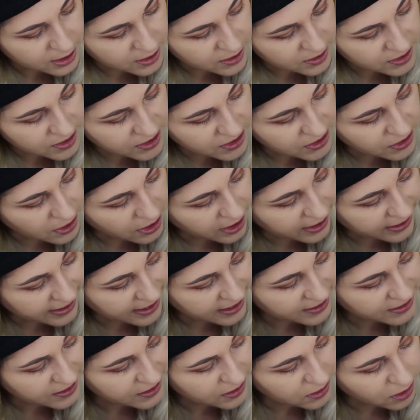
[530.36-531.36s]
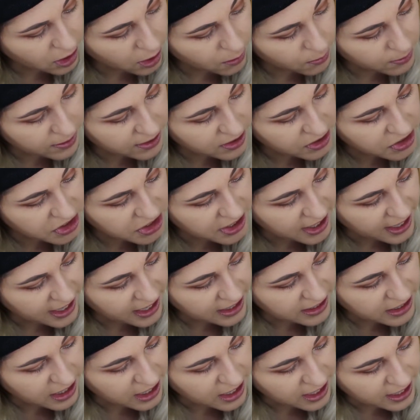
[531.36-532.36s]
So let's go with the
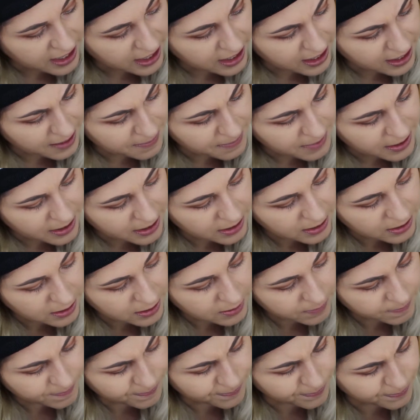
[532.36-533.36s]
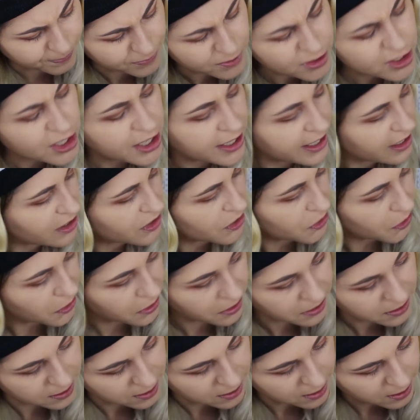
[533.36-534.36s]
shade Dirty
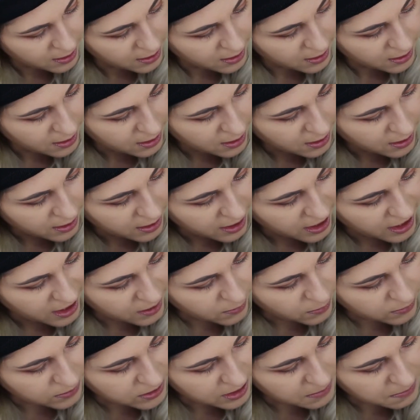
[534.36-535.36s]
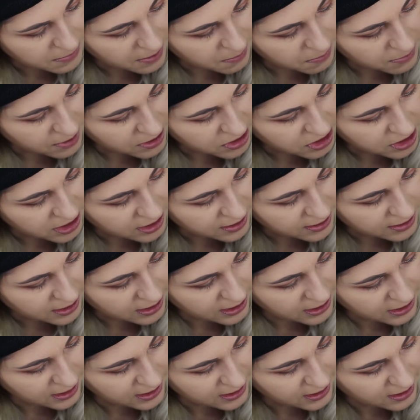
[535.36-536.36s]
Talk. And I'll dip my brush in
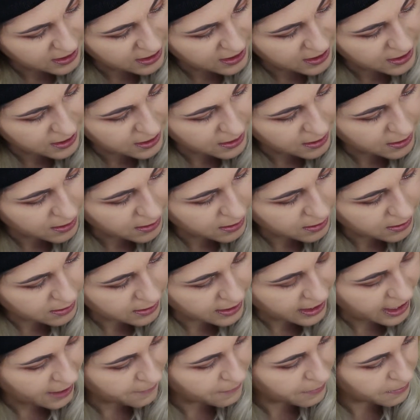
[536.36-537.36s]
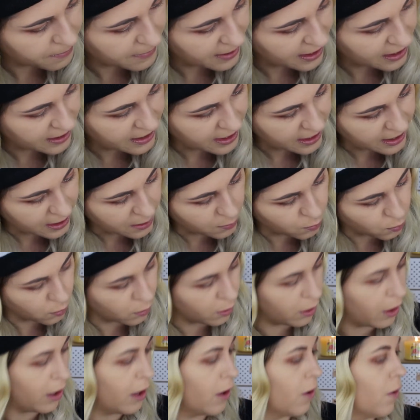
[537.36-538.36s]
there. I haven't made a,
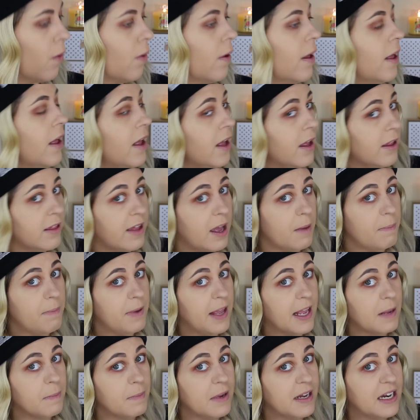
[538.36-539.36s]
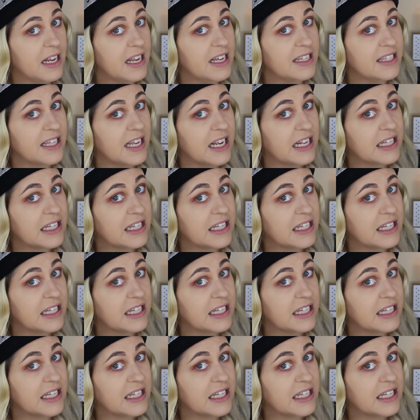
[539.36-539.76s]
whoa, that pigment is